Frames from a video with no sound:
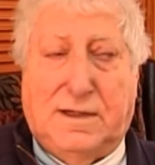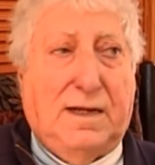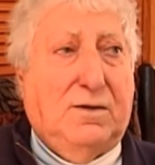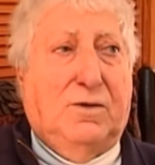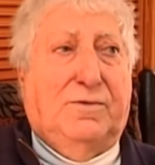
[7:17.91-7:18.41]

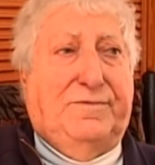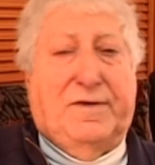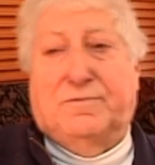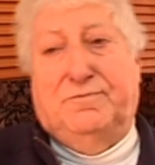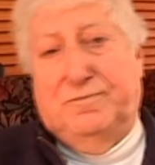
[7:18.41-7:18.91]
I don't know if
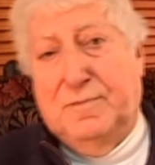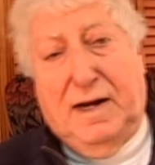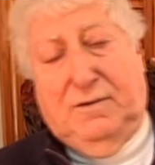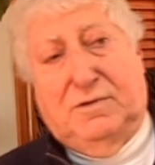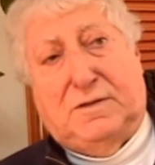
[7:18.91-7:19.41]
you're
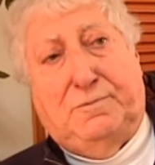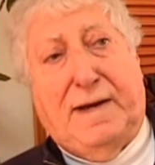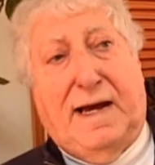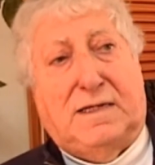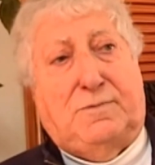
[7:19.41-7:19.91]
familiar with
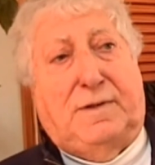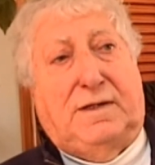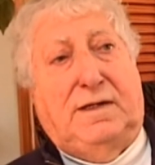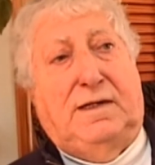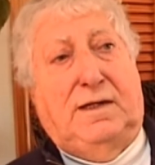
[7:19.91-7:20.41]
spats, but
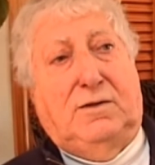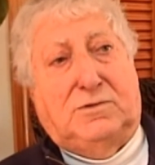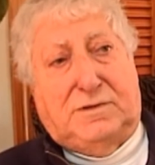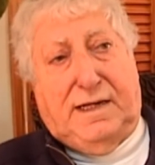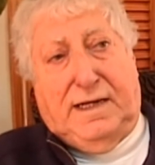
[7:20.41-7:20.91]
in
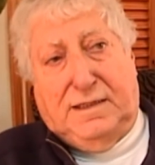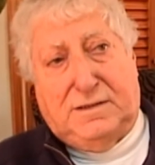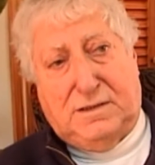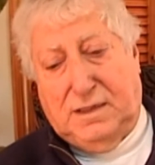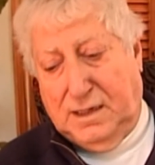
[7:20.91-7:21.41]
those
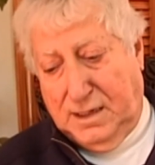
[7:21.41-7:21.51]
days,